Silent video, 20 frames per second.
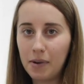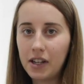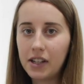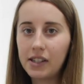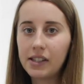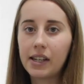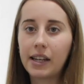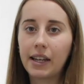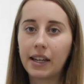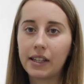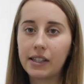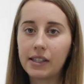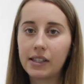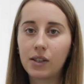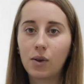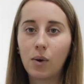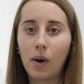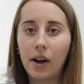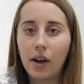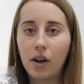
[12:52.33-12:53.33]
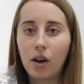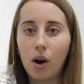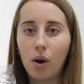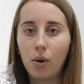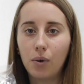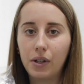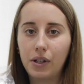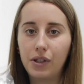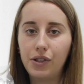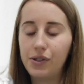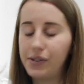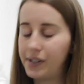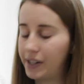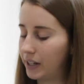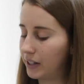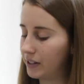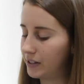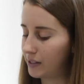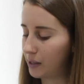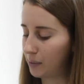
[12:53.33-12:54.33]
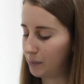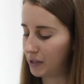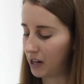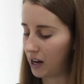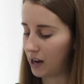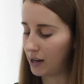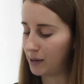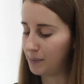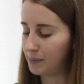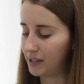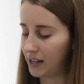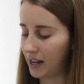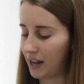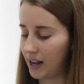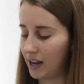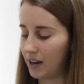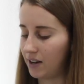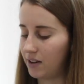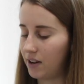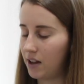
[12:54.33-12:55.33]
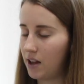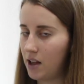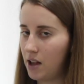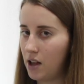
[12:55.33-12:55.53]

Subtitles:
because it gets quite cold in New Zealand sometimes, and